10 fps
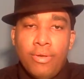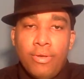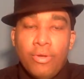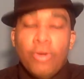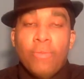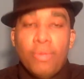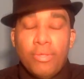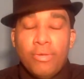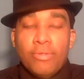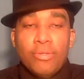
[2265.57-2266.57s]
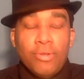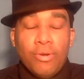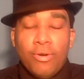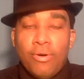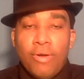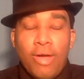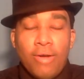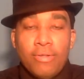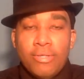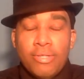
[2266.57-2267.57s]
You're gonna go
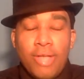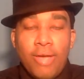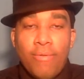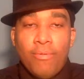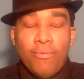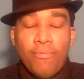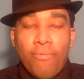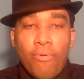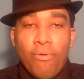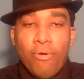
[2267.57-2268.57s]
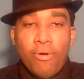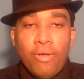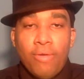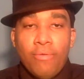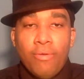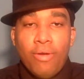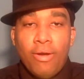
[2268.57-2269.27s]
down just like Ford and